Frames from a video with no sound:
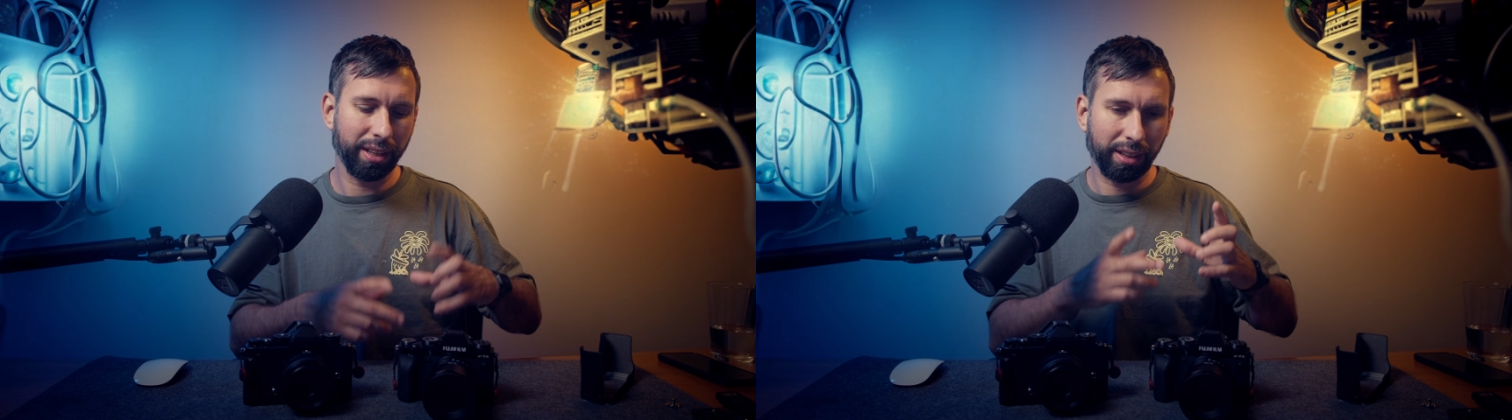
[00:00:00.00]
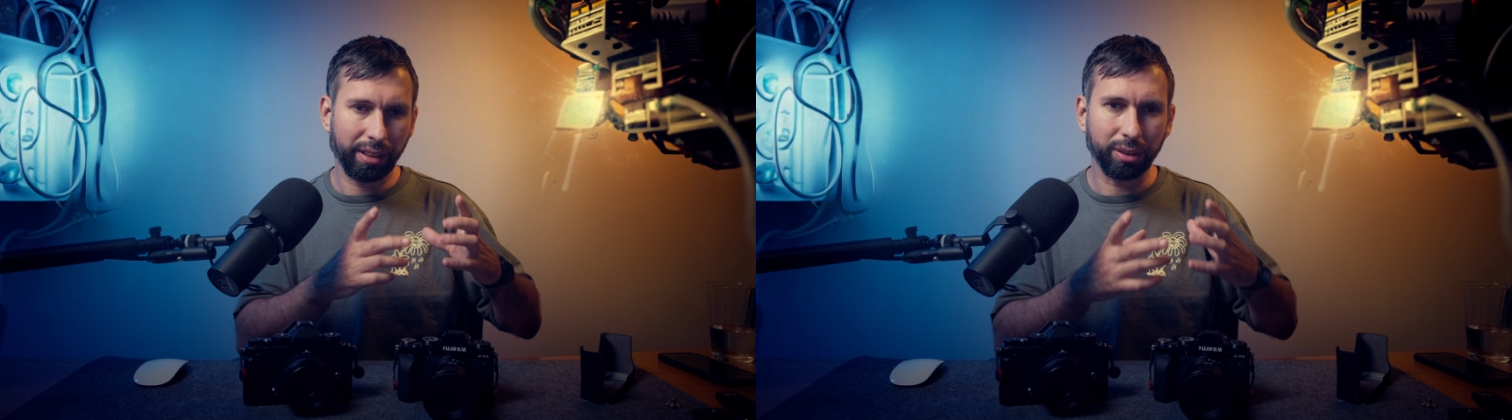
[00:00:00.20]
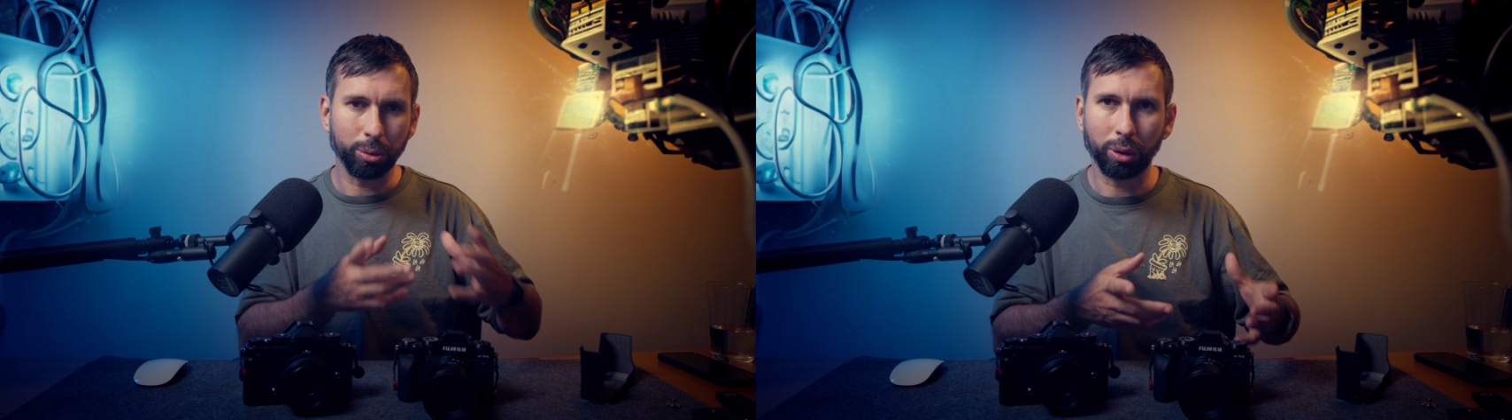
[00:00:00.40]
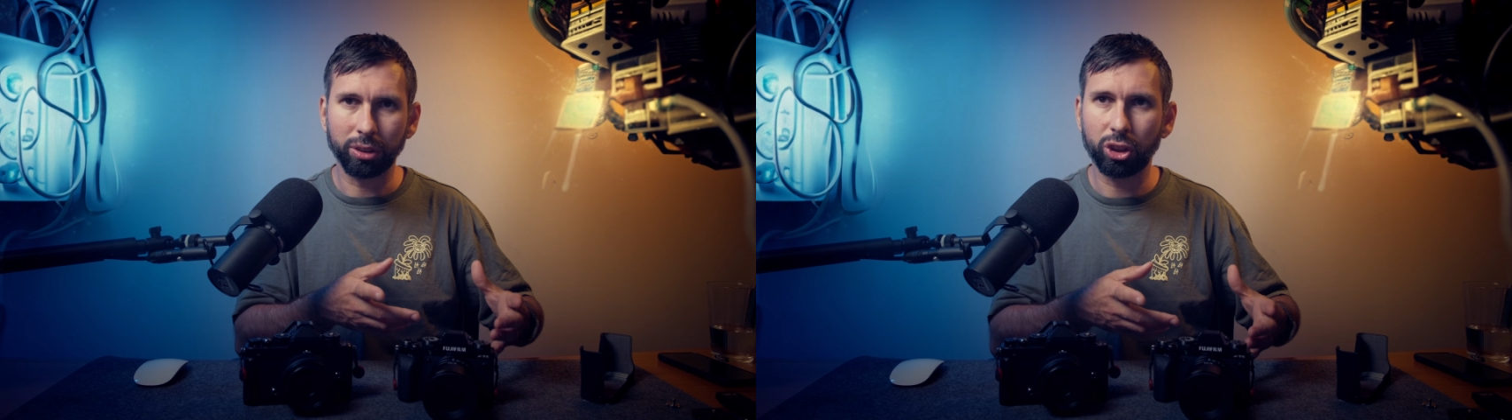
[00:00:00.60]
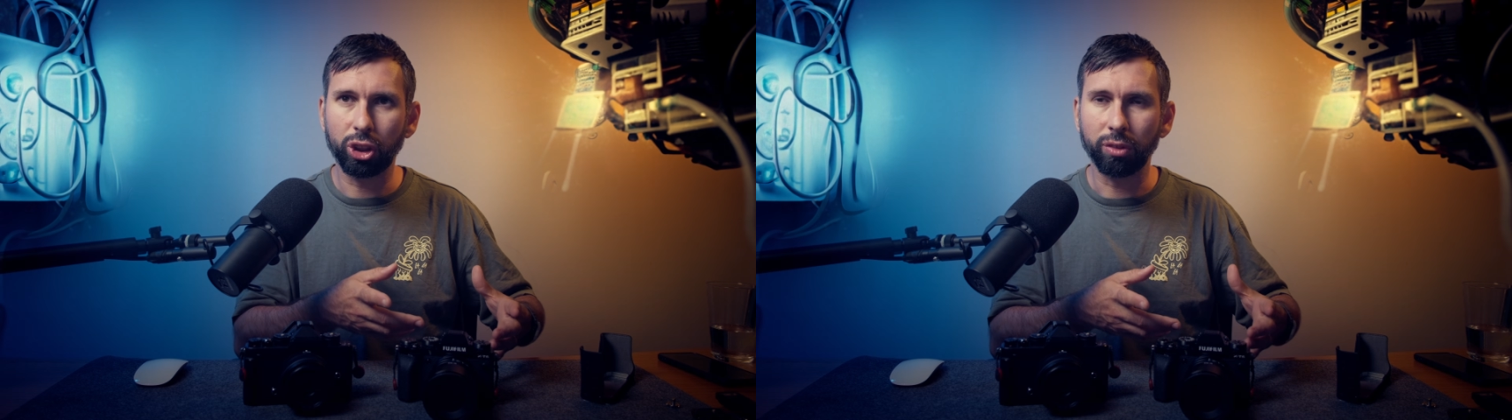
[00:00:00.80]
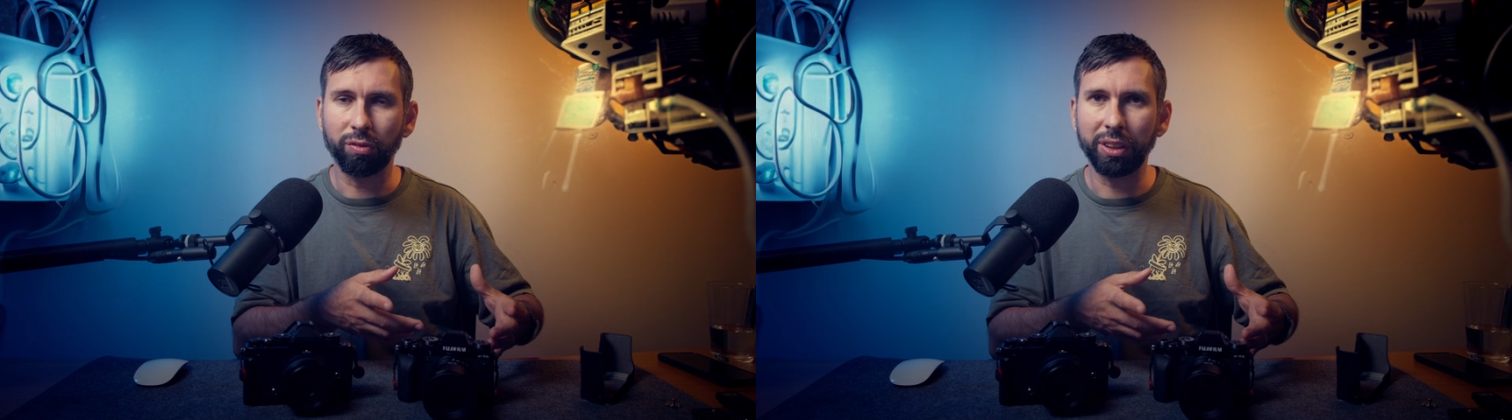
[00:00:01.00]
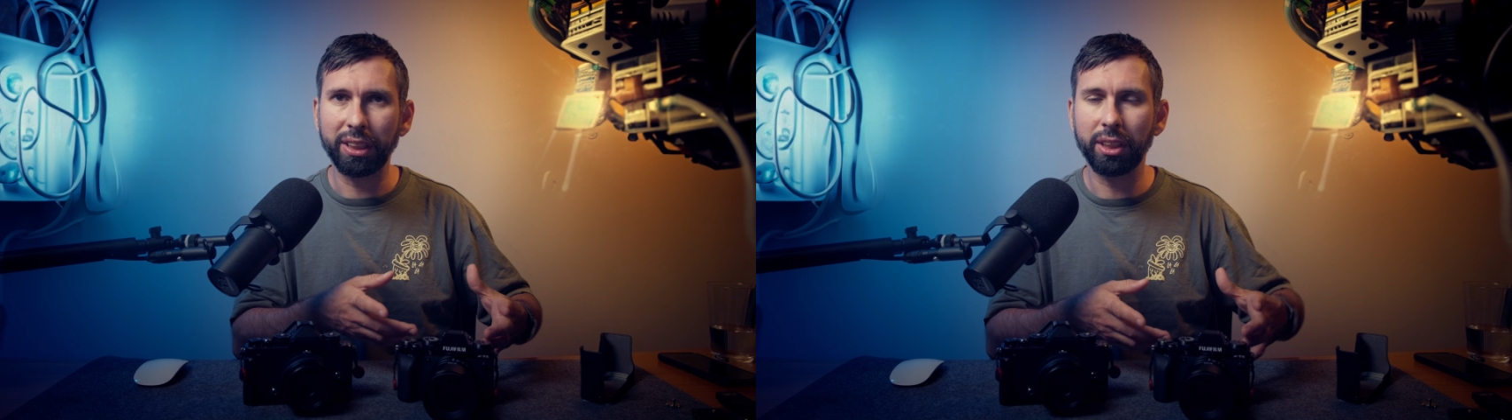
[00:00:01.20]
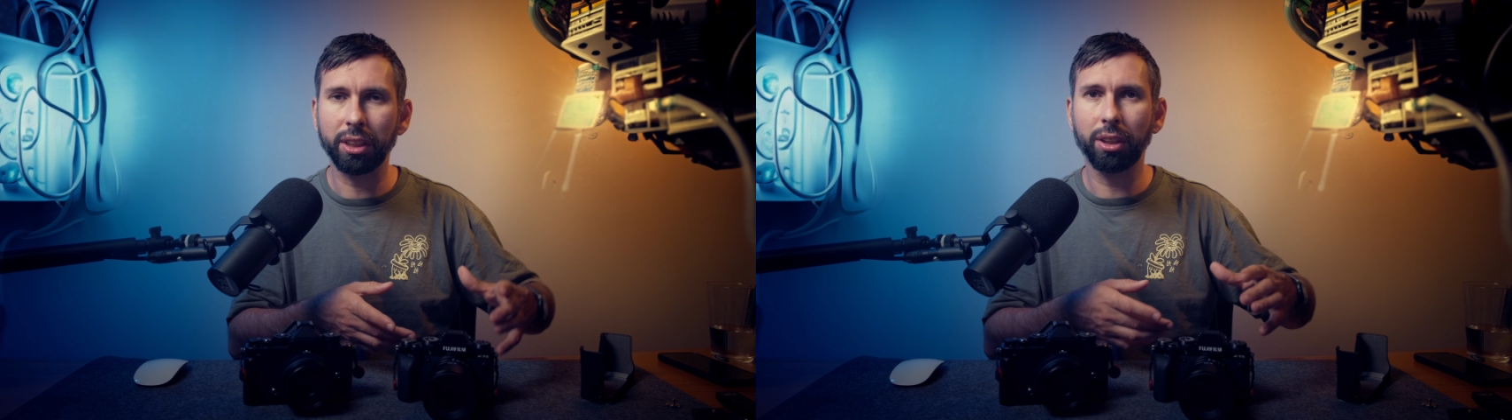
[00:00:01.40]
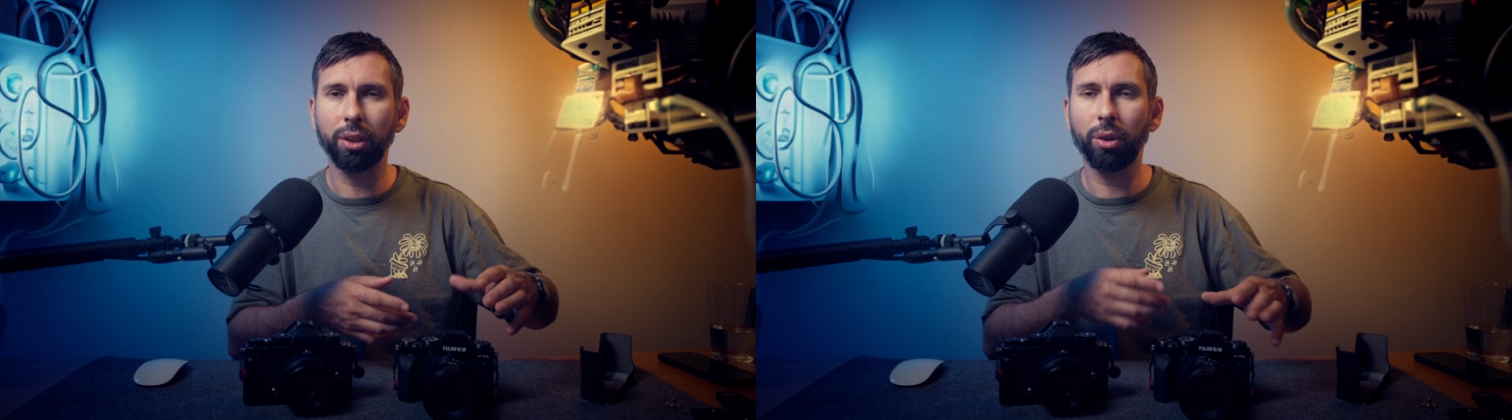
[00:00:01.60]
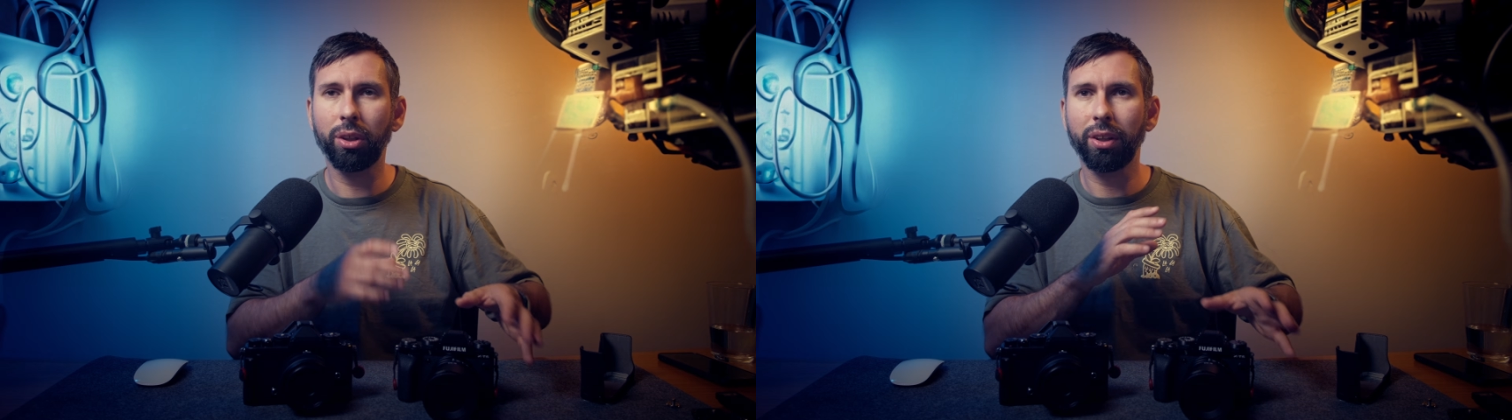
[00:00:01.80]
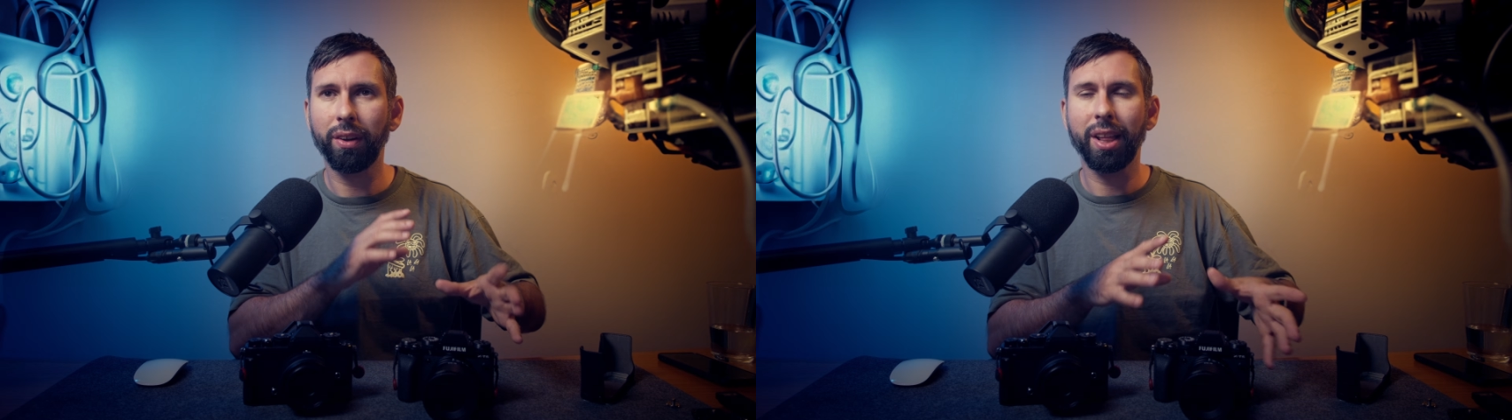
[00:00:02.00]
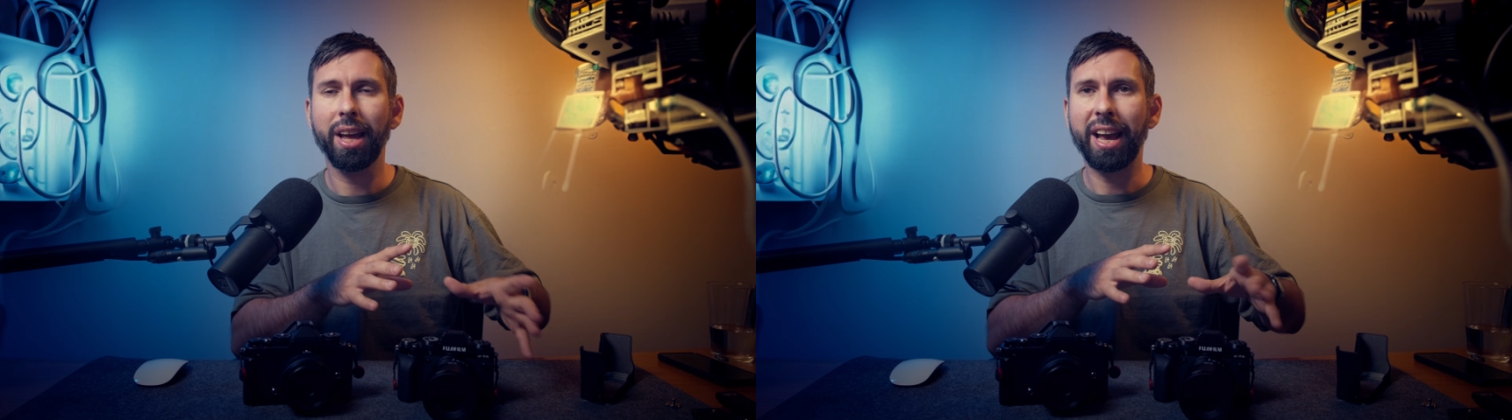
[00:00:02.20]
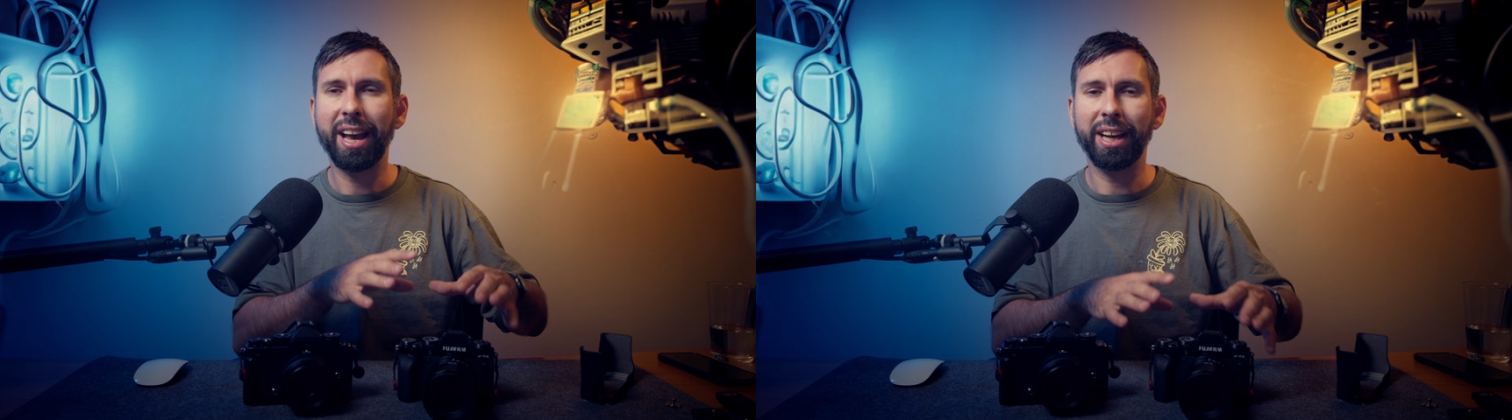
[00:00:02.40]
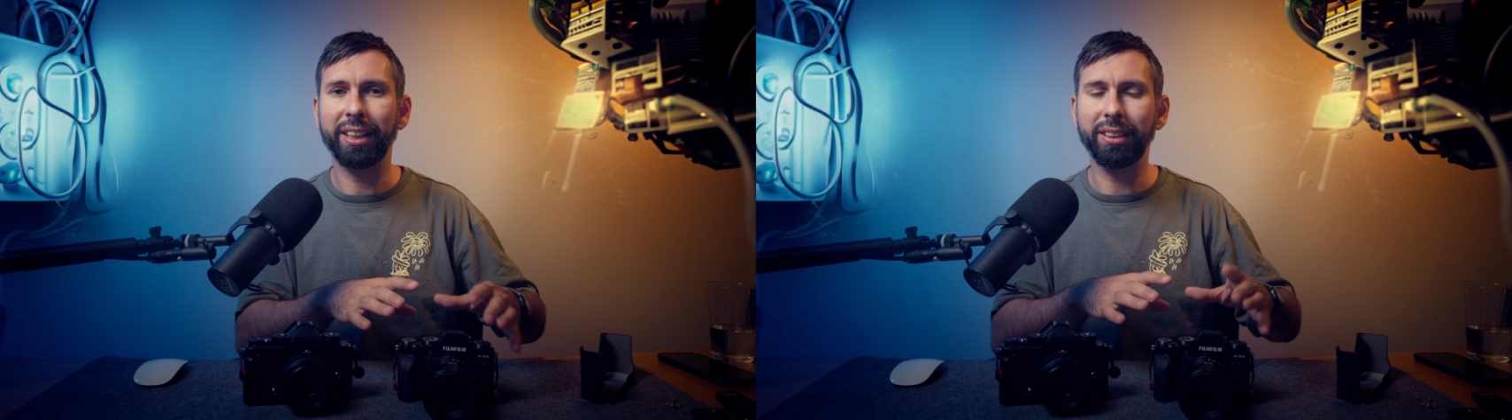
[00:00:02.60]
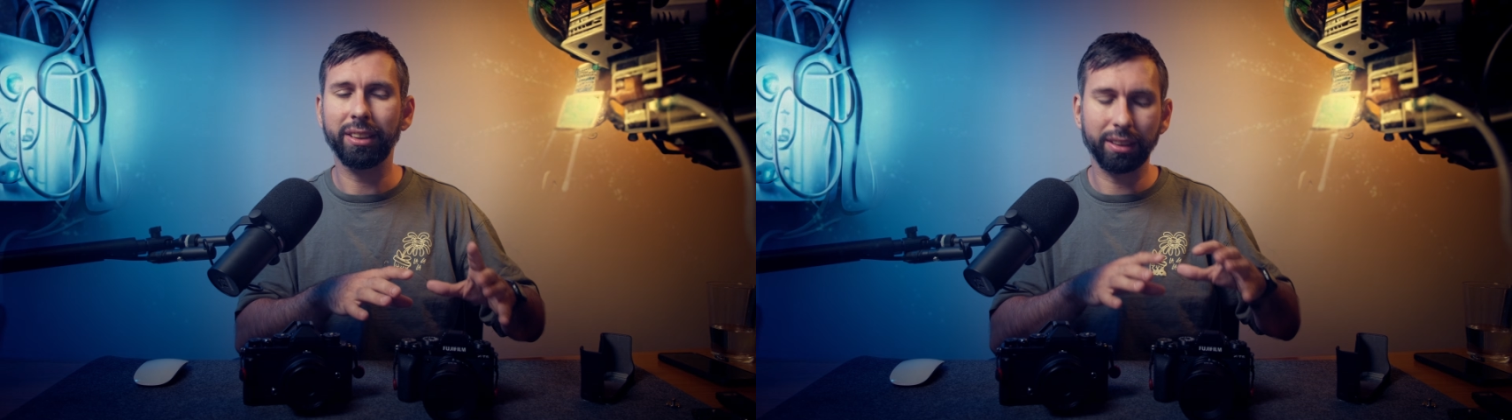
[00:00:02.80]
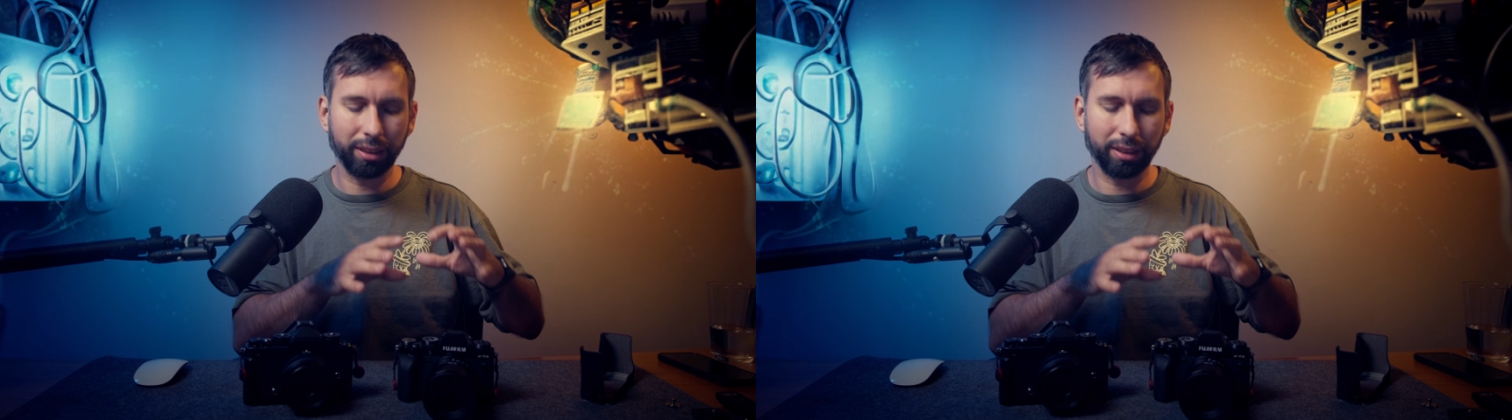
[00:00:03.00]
you want to shoot video and